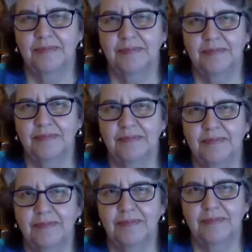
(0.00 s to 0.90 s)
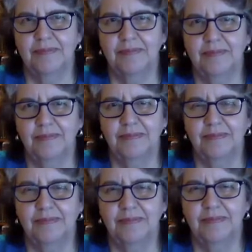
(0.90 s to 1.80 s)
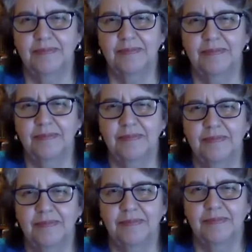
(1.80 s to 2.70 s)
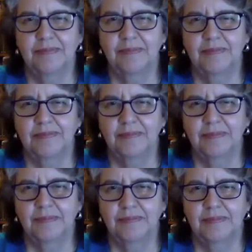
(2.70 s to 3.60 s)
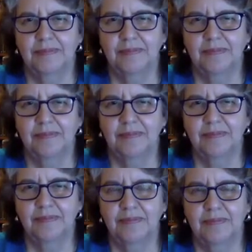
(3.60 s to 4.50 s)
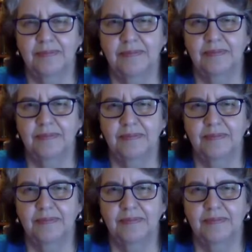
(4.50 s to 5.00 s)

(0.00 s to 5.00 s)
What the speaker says: [no speech]